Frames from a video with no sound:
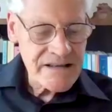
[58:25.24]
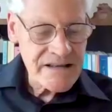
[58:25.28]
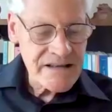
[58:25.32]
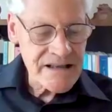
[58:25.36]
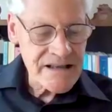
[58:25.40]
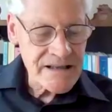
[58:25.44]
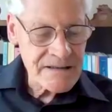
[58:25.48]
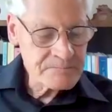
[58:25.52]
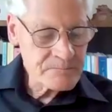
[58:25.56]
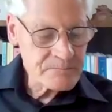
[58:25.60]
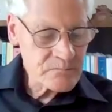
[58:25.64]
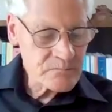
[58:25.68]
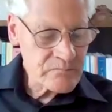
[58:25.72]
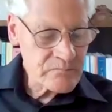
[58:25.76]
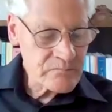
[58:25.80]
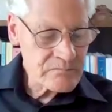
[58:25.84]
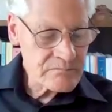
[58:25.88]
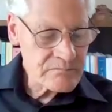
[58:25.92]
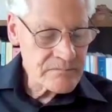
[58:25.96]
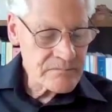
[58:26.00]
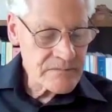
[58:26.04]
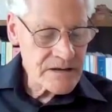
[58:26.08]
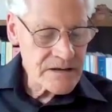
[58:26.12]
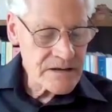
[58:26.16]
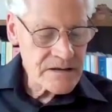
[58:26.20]

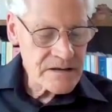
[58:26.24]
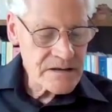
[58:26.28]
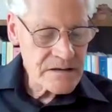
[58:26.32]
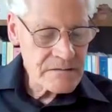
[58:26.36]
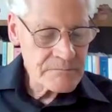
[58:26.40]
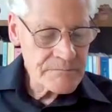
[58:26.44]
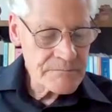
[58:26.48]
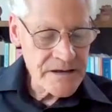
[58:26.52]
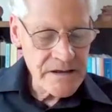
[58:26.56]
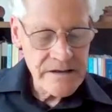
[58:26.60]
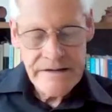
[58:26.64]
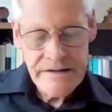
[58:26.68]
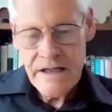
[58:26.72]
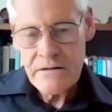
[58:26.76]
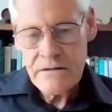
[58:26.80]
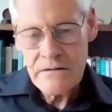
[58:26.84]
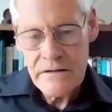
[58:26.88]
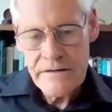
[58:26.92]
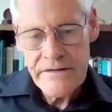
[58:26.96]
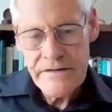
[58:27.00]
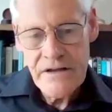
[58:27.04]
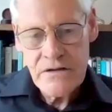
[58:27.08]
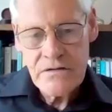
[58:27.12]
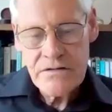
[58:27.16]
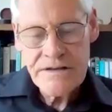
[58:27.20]
But
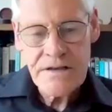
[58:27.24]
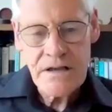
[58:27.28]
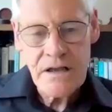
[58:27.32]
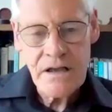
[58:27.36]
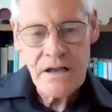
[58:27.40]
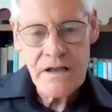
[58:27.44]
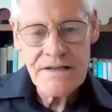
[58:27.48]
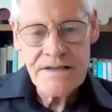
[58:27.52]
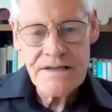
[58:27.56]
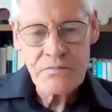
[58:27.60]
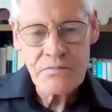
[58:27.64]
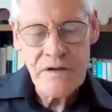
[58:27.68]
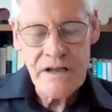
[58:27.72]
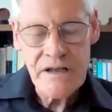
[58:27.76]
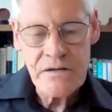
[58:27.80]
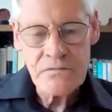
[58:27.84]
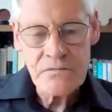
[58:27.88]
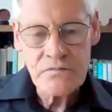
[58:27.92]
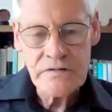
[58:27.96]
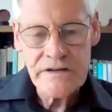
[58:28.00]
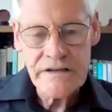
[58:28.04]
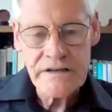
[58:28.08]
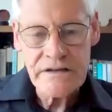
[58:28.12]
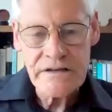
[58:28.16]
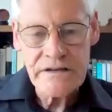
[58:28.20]
there are times
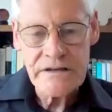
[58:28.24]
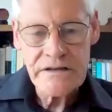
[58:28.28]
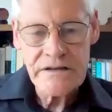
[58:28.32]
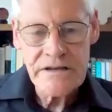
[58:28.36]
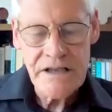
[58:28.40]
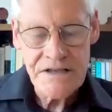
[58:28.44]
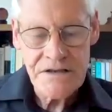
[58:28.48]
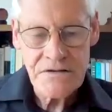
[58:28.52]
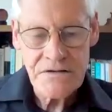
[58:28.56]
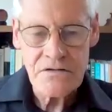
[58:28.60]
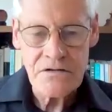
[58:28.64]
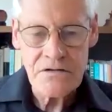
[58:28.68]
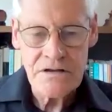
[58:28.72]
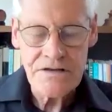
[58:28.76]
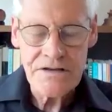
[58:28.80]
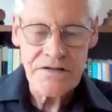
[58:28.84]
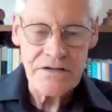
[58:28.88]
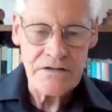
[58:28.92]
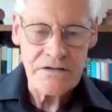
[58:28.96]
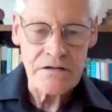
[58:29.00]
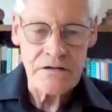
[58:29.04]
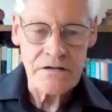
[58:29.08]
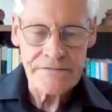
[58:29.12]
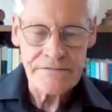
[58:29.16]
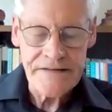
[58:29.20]
when you just got to
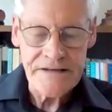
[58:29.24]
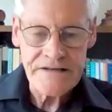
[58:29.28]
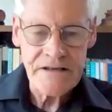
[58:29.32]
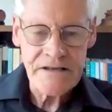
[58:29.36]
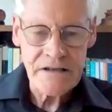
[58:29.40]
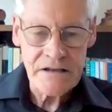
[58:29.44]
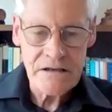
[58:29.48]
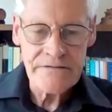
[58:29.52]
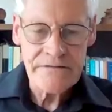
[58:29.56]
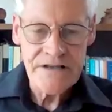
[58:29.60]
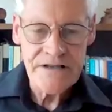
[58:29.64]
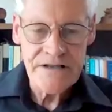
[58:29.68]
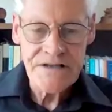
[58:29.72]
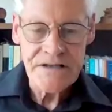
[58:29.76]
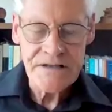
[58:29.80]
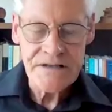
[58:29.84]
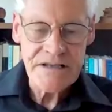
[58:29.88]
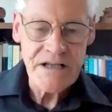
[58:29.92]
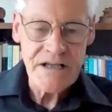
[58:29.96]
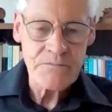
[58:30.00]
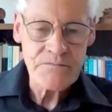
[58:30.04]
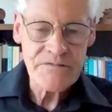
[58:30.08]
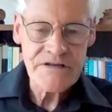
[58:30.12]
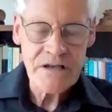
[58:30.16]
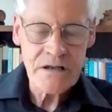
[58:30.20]
turn off the television
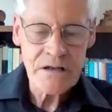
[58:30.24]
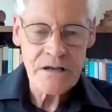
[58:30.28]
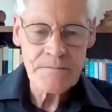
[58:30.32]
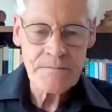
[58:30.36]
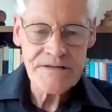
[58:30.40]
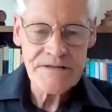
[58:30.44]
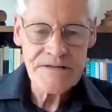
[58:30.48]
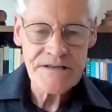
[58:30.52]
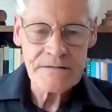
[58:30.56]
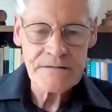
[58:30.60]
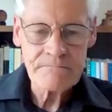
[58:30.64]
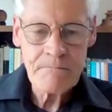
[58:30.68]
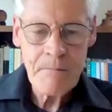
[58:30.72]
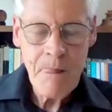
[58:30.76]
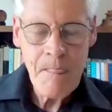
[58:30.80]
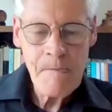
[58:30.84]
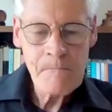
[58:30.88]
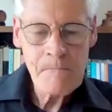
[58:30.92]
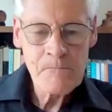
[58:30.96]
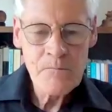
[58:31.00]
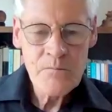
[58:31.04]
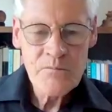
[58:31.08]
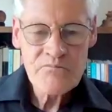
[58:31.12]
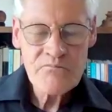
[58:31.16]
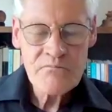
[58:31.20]
sometimes and
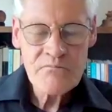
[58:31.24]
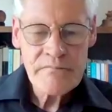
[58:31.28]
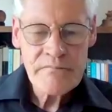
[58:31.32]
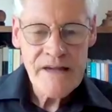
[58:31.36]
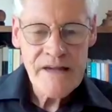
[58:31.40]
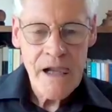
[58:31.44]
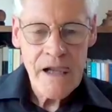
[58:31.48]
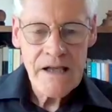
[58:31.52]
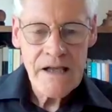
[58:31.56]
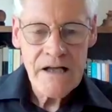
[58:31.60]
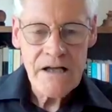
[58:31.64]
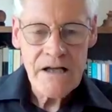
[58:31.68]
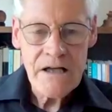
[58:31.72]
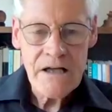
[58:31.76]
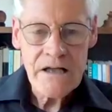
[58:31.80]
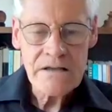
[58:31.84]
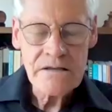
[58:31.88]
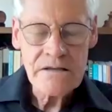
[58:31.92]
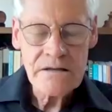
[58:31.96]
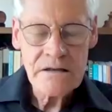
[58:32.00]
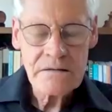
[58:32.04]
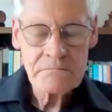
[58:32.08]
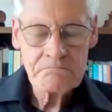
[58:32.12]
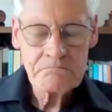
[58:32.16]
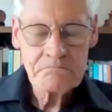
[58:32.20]

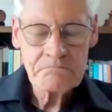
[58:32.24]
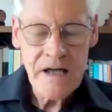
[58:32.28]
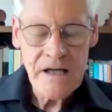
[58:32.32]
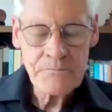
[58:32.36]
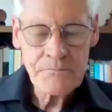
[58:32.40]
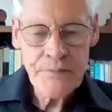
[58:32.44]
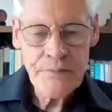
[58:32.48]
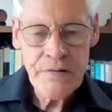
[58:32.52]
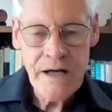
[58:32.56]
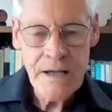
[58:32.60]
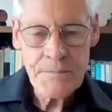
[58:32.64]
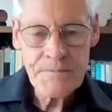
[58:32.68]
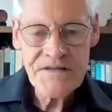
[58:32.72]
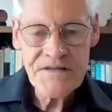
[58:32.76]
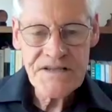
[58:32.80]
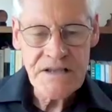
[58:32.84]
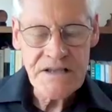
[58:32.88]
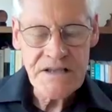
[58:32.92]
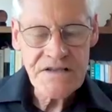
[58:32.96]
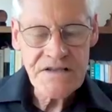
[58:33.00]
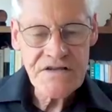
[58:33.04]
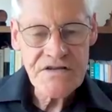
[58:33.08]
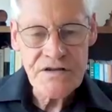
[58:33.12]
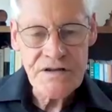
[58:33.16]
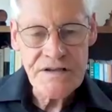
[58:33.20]
perhaps
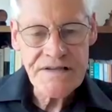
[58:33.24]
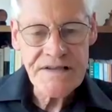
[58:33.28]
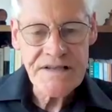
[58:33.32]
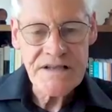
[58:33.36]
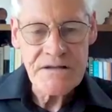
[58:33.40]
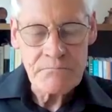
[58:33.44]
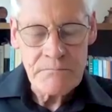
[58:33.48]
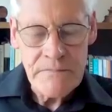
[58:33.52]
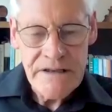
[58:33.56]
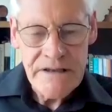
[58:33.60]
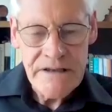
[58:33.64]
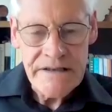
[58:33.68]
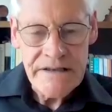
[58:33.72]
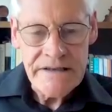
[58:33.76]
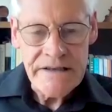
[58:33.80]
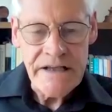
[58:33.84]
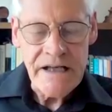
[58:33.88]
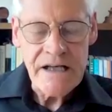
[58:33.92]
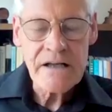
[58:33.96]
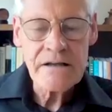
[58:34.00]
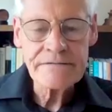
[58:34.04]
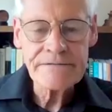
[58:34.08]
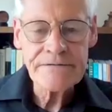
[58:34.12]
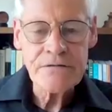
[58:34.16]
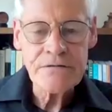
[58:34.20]
just use the
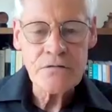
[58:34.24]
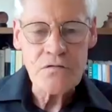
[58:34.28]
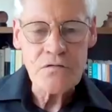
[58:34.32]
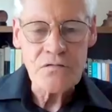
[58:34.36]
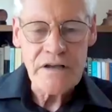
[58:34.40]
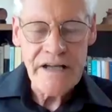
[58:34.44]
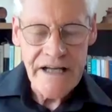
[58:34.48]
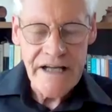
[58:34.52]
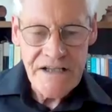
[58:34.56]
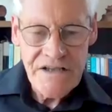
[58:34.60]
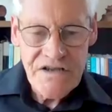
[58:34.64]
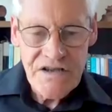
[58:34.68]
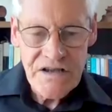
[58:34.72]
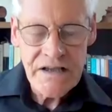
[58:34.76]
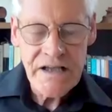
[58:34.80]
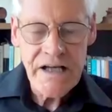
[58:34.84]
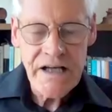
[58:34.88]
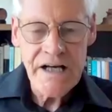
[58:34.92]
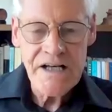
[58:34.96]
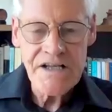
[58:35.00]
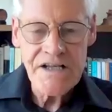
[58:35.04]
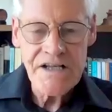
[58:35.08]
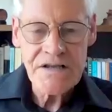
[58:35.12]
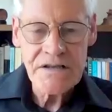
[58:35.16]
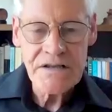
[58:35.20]
media for
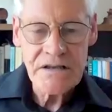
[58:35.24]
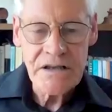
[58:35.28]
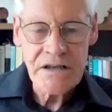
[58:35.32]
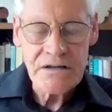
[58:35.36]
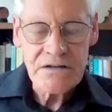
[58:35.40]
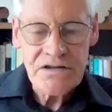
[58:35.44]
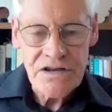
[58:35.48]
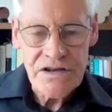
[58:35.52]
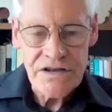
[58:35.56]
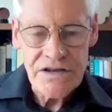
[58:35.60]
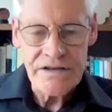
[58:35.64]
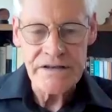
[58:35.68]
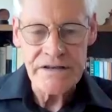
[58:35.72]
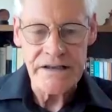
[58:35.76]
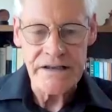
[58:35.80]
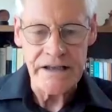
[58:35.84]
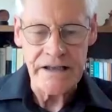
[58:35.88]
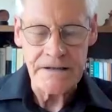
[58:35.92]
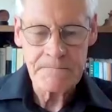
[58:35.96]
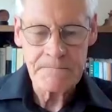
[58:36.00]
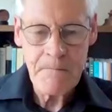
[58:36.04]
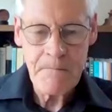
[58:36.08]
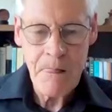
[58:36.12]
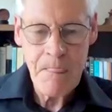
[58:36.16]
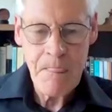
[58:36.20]
education and
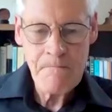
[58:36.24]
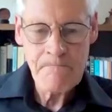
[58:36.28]
learning.